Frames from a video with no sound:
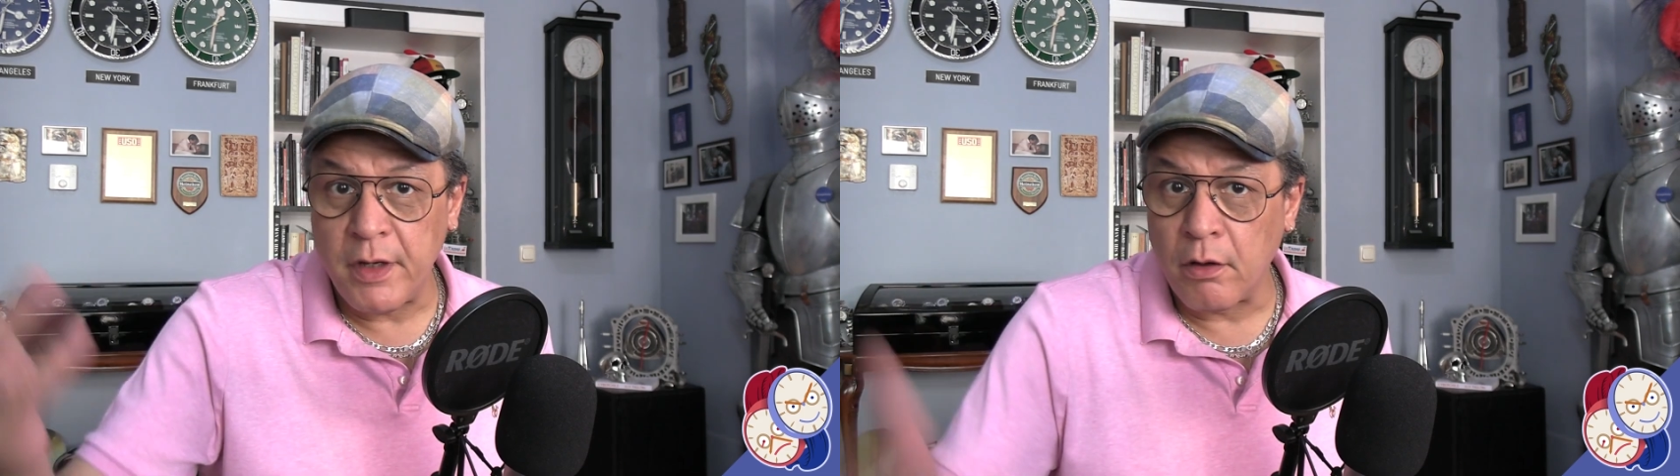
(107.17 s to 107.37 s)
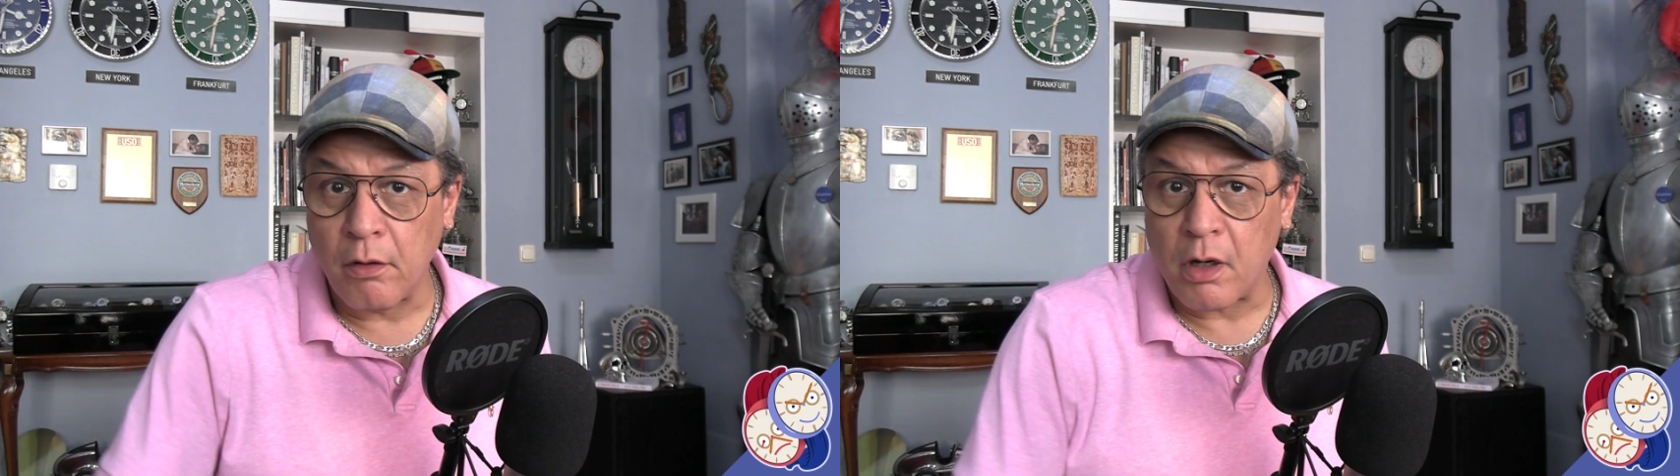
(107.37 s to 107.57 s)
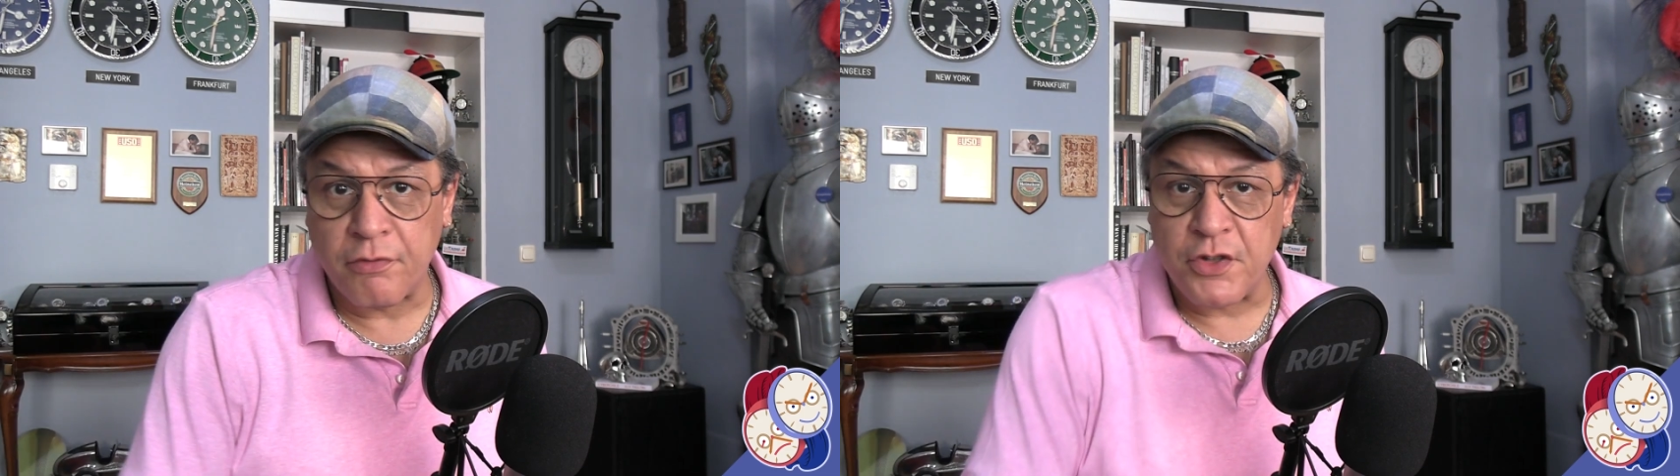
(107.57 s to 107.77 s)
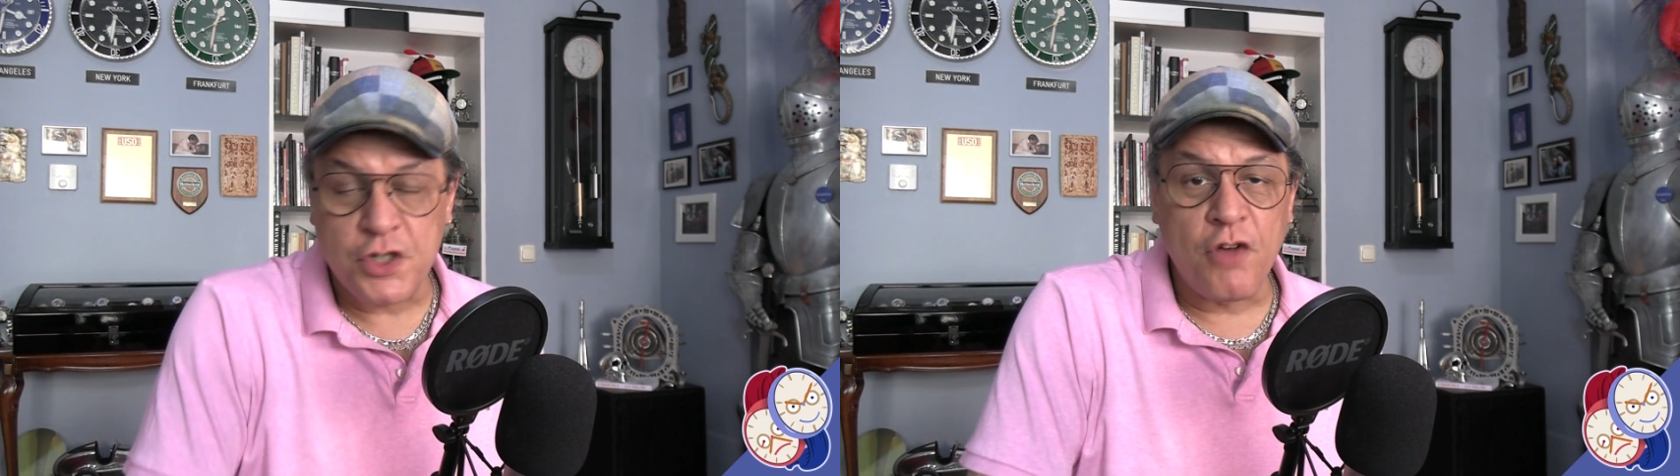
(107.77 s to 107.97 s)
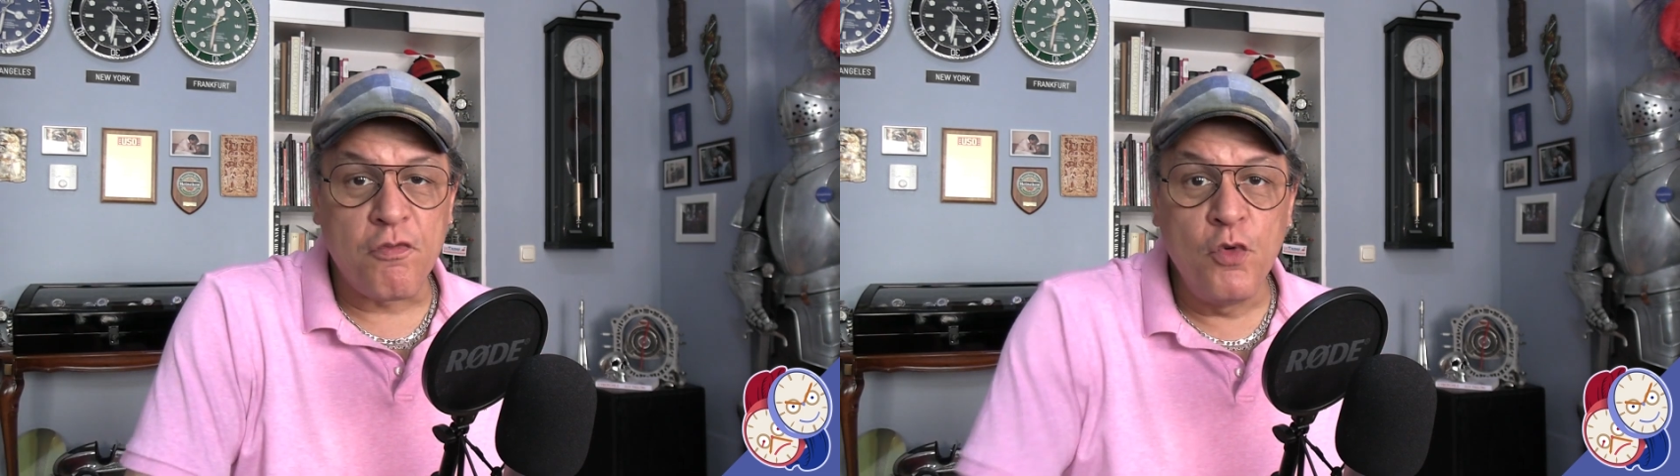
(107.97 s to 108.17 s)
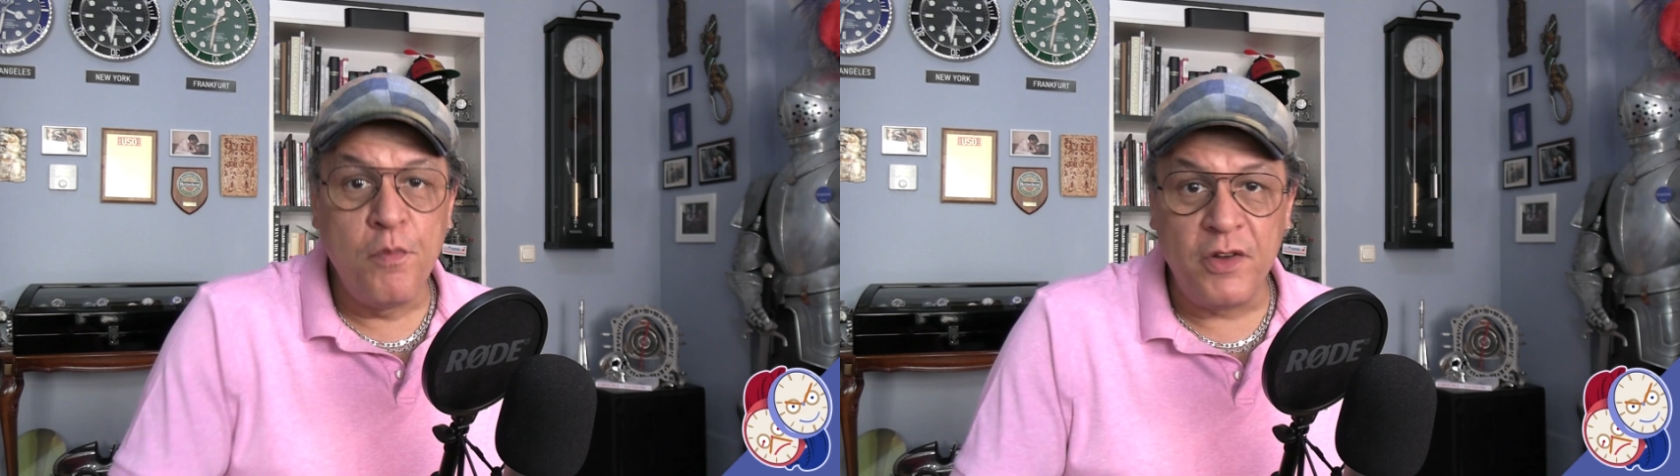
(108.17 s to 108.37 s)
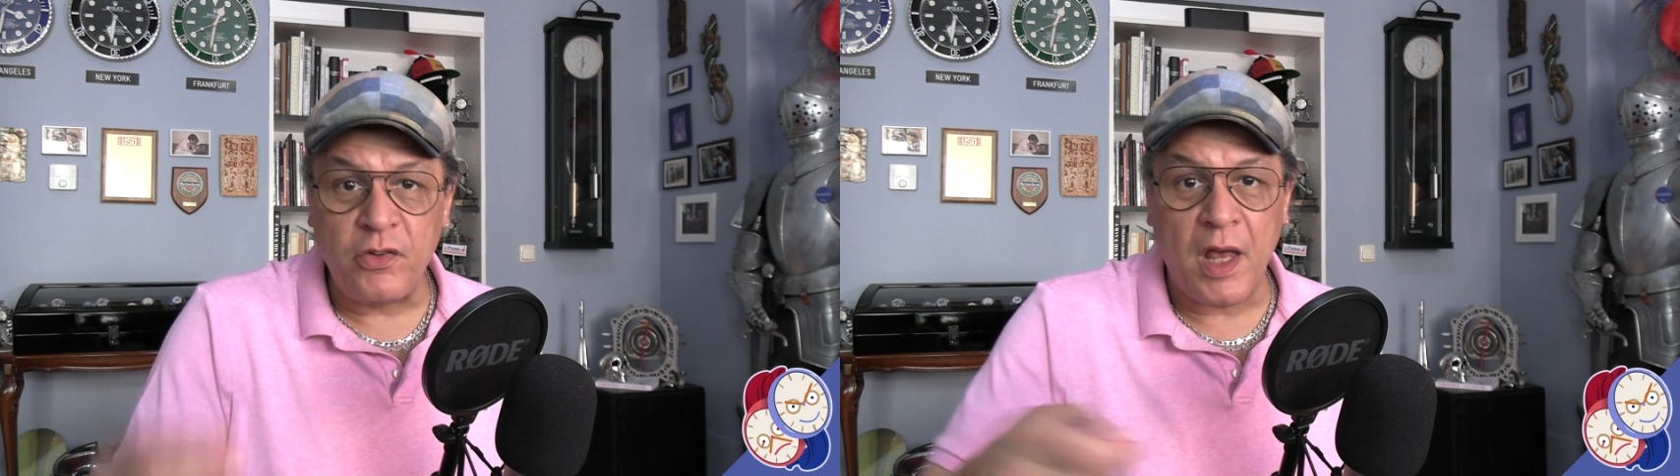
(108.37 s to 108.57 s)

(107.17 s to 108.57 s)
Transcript: their off-the-shelf movements